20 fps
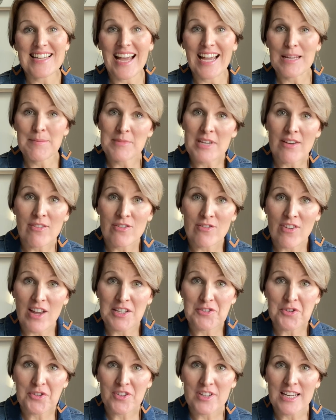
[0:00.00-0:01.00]
I'm Devin
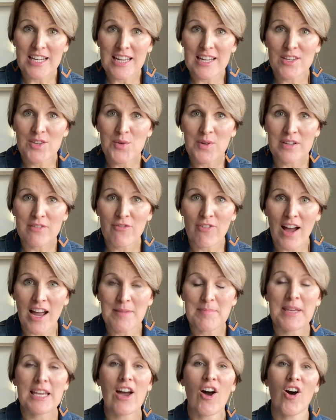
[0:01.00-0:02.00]
Ventry. You can find
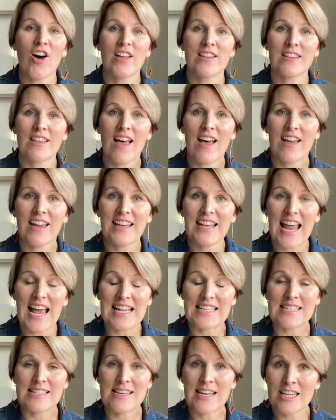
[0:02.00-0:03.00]
me online
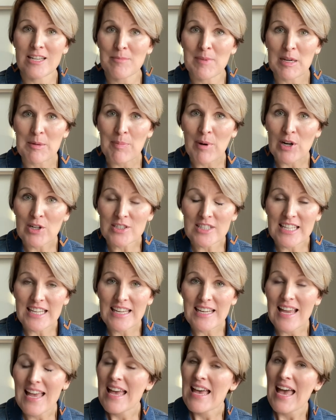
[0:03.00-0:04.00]
as Knitty McPurly
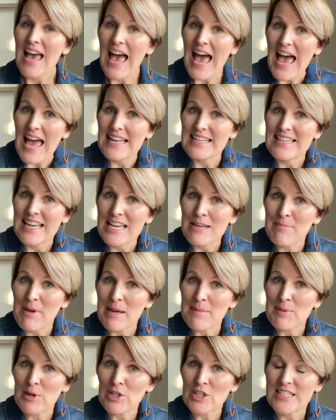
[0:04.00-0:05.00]
at
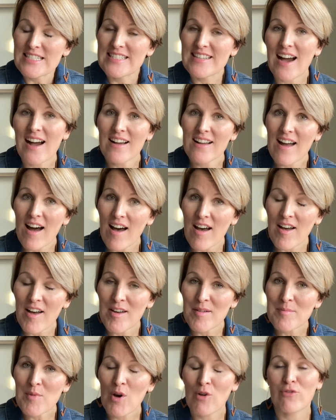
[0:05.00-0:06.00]

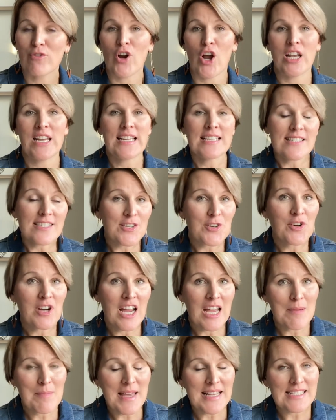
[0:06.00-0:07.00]
knittymcpurly.com, over on
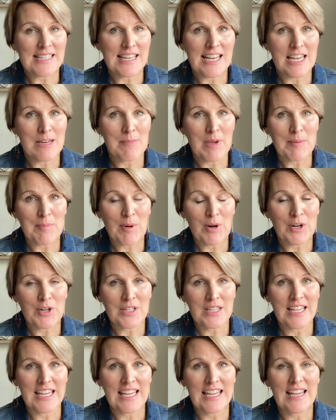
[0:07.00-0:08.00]
Instagram as Knitty
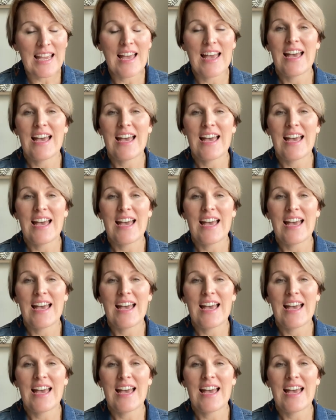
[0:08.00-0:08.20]
McPurly.